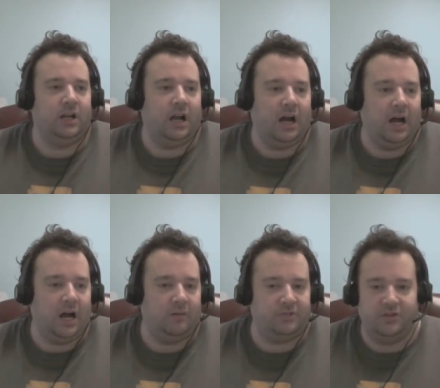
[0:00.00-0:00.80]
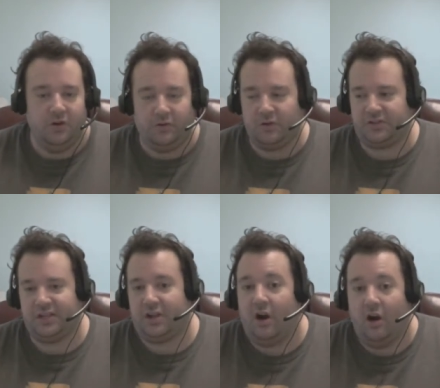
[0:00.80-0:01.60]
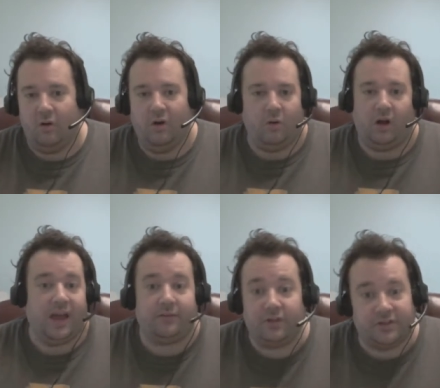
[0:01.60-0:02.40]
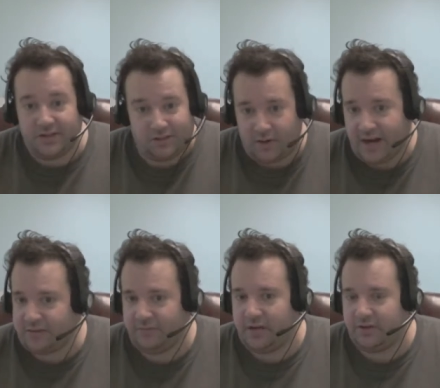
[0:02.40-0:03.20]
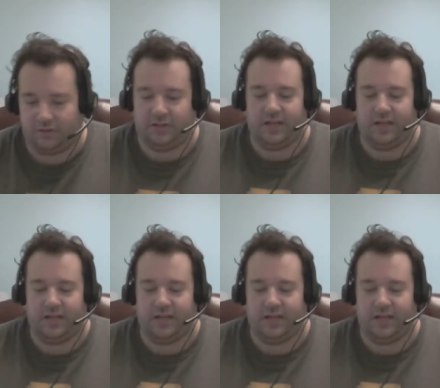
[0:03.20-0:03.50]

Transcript: De Nouveau says, oh, well, everything's cracked eventually.